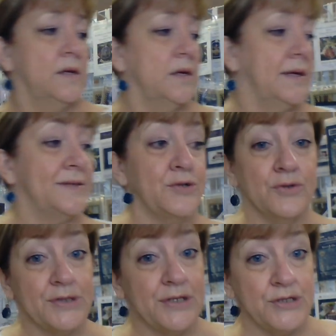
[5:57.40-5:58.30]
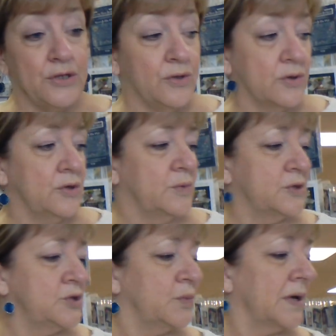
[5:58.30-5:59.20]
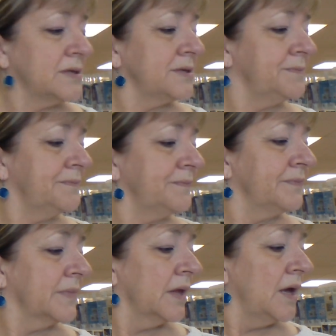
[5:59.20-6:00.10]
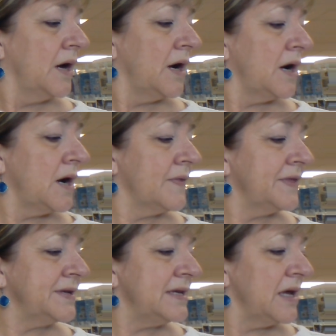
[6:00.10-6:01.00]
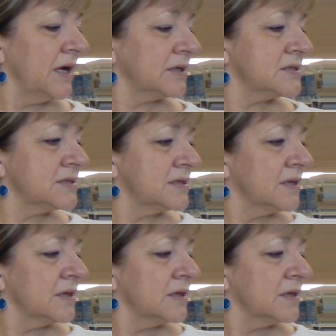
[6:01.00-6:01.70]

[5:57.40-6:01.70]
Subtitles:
It's your stitching, you can do what you want. The next